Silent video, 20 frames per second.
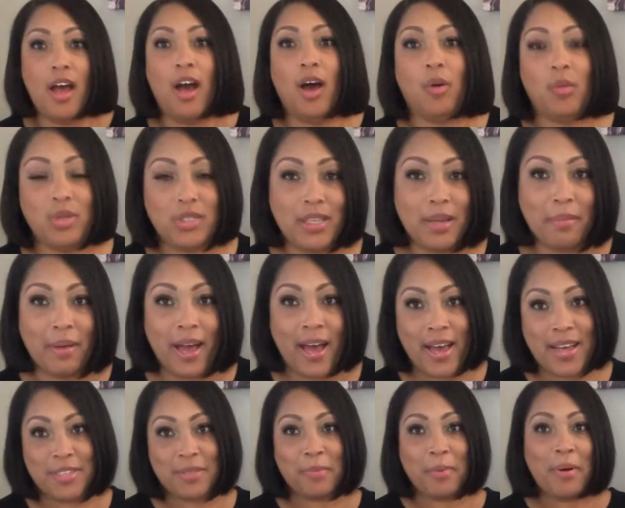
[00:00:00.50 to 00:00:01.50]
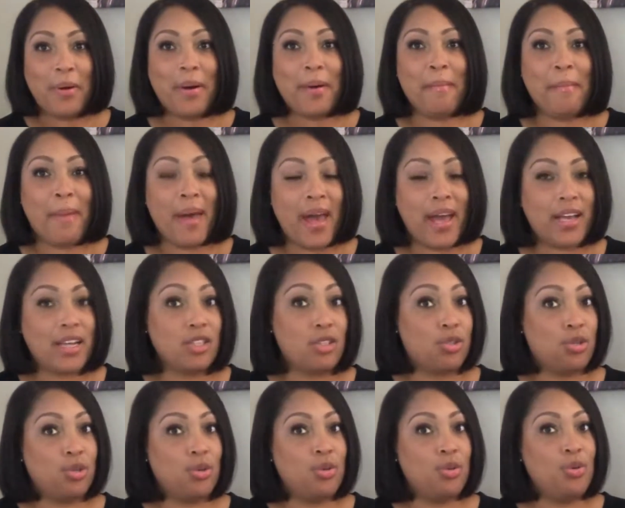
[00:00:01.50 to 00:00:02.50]
What's up, guys? Welcome back
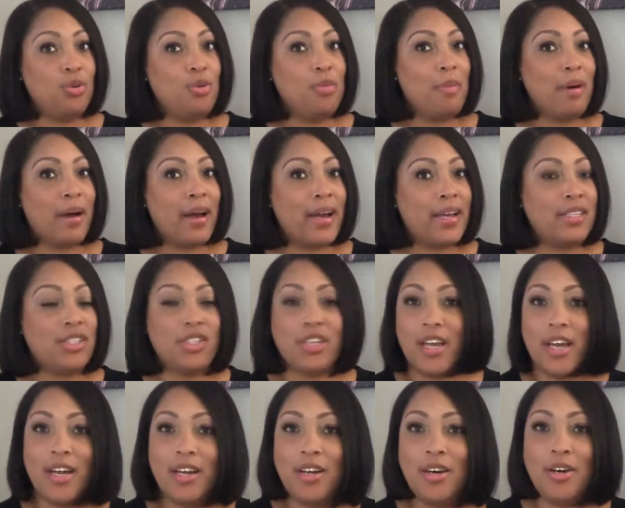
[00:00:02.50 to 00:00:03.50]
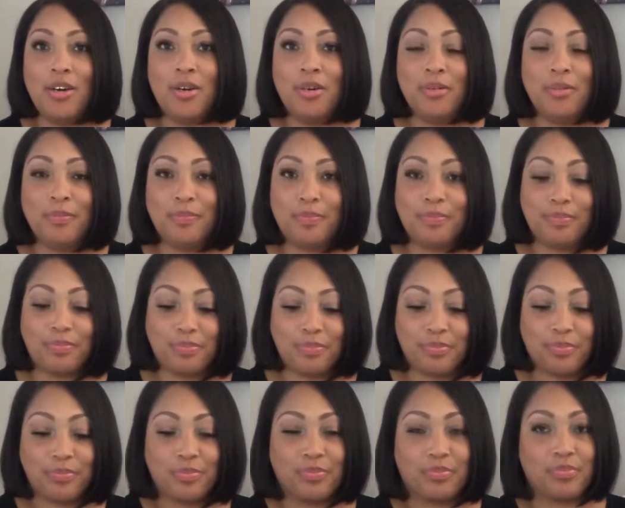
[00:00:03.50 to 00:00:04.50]
to my channel.
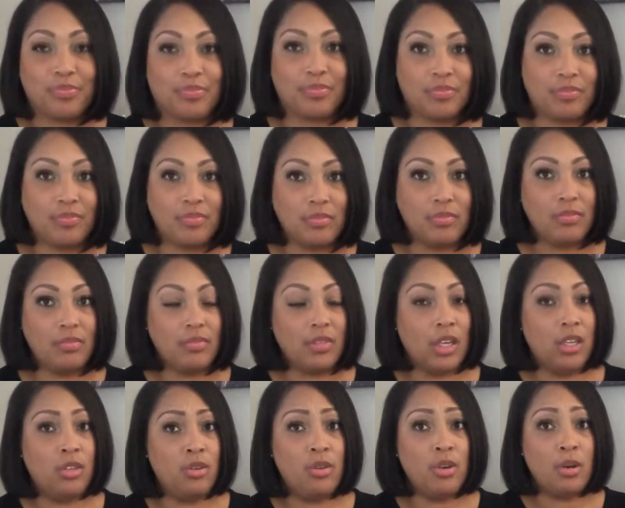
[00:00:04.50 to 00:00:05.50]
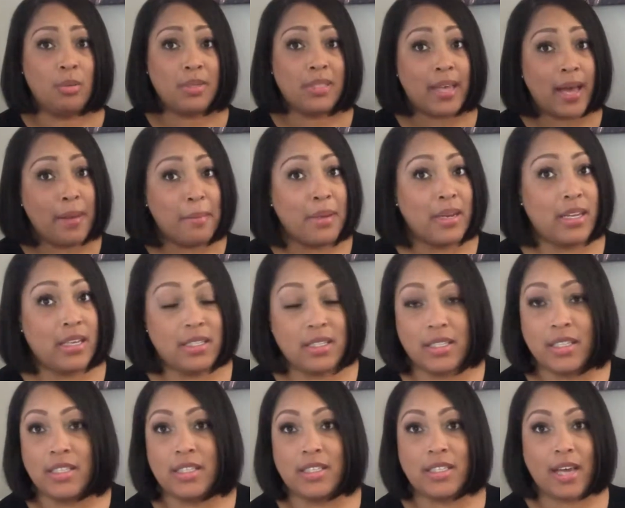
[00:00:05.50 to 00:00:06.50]
You know what time it is.
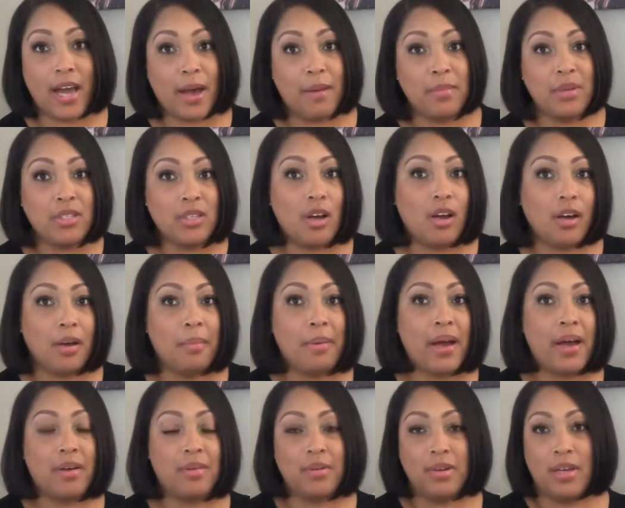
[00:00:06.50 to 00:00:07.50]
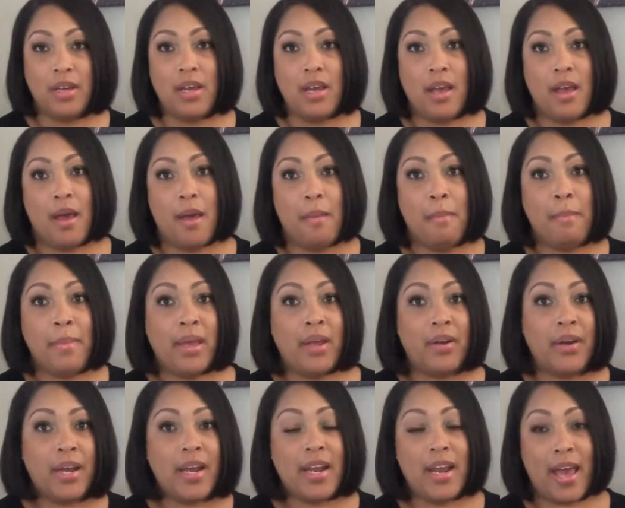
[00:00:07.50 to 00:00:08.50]
It's time to talk about
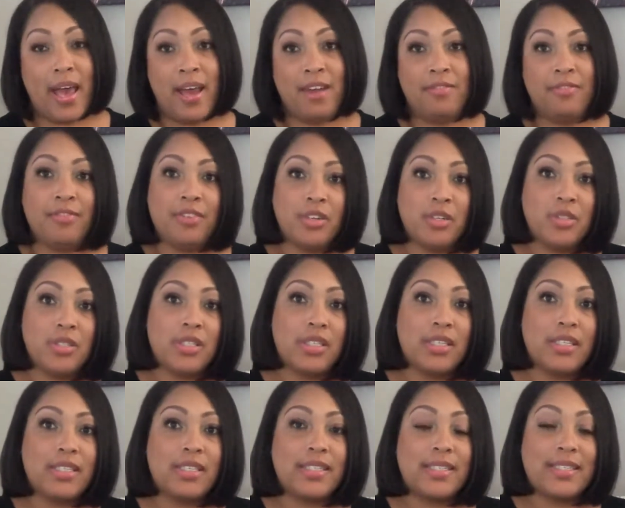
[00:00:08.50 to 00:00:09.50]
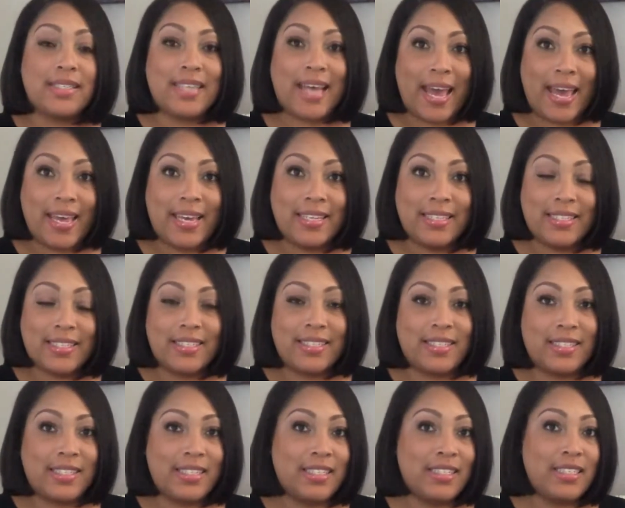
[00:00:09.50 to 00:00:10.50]
Married at First Sight
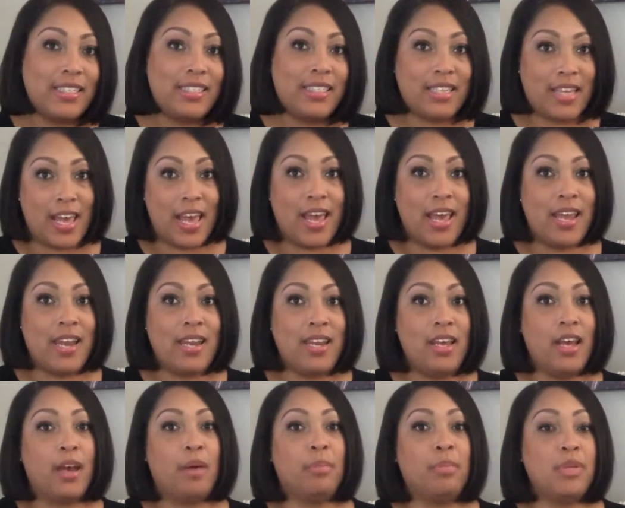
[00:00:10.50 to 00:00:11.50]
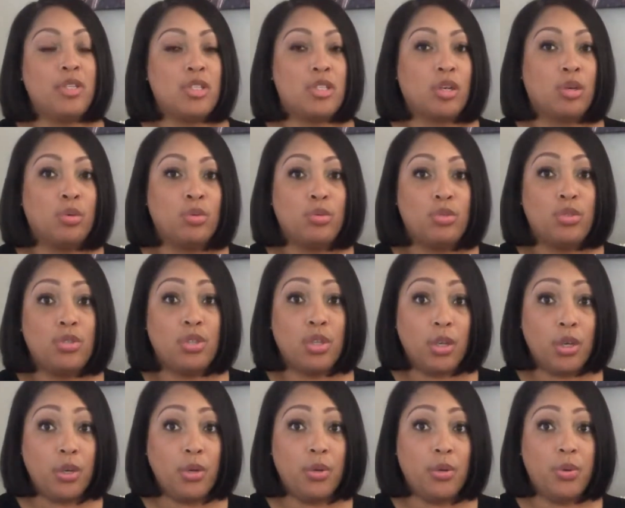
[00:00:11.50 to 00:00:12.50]
Season 10, Episode
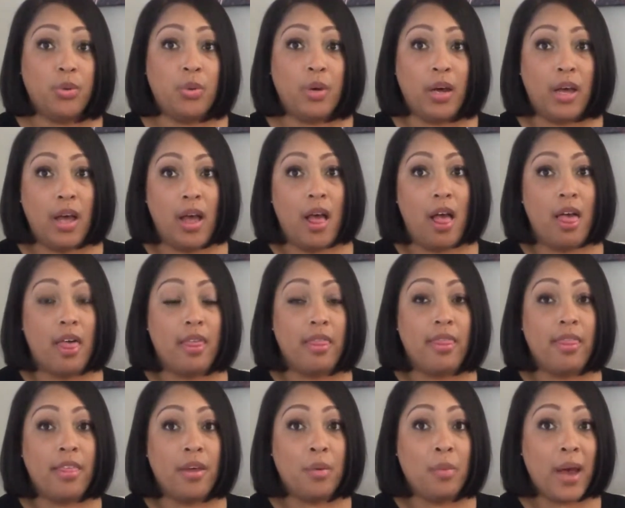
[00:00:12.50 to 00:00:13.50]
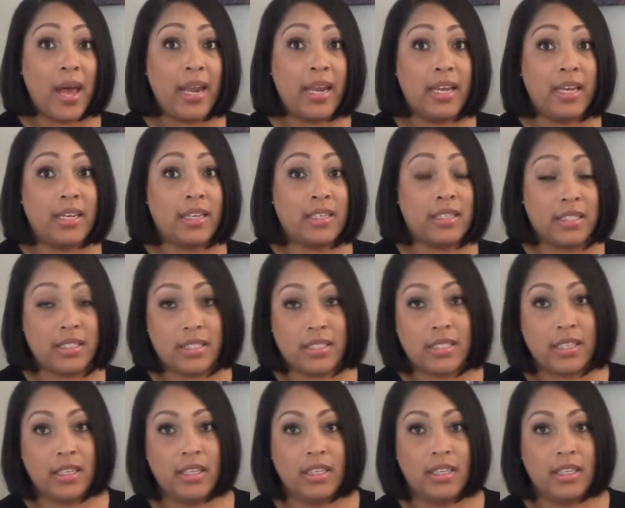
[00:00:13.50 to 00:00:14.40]
2, The Weddings.